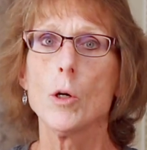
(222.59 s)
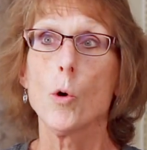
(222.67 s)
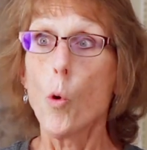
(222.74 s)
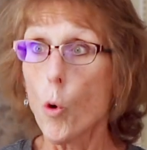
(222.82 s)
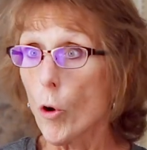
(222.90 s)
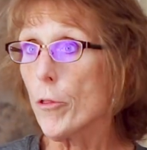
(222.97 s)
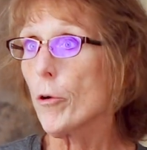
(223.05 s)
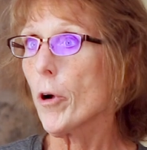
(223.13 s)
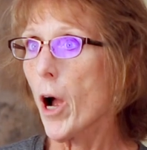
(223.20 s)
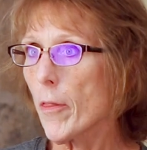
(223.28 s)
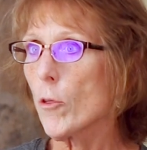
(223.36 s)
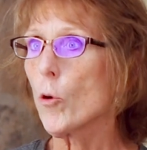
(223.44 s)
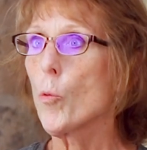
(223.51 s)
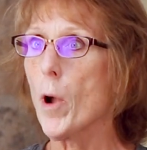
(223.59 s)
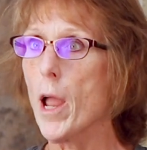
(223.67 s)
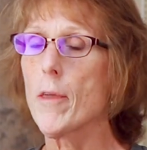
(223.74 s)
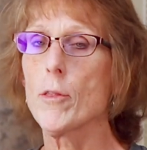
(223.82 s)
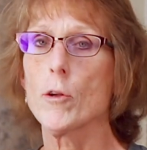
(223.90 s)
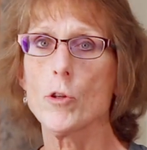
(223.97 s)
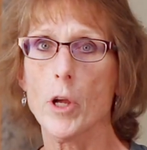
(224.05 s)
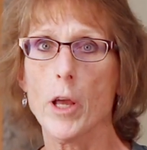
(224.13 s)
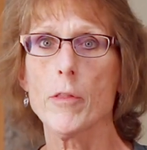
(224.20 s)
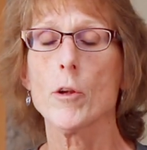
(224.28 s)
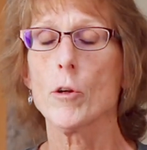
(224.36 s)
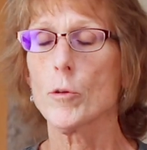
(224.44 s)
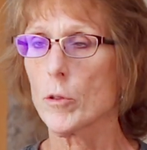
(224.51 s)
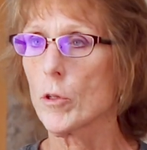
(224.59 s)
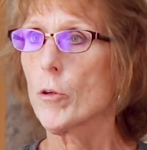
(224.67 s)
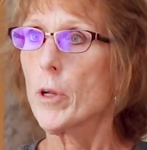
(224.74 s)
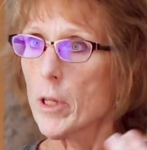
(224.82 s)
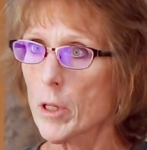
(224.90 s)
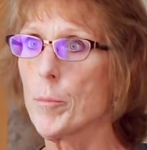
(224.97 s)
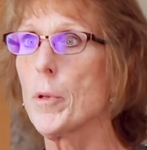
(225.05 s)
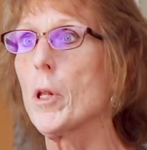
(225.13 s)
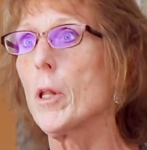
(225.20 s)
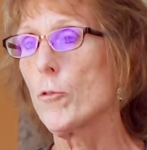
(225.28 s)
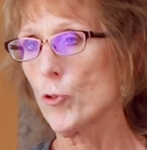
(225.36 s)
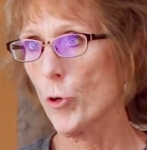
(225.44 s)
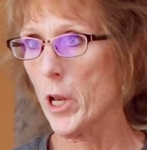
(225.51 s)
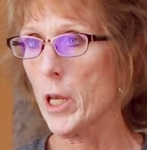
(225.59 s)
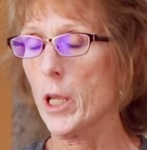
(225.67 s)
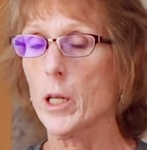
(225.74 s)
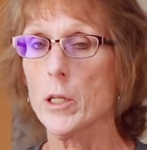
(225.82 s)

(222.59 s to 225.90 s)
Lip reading: Or they're on their way and they're in the middle of training.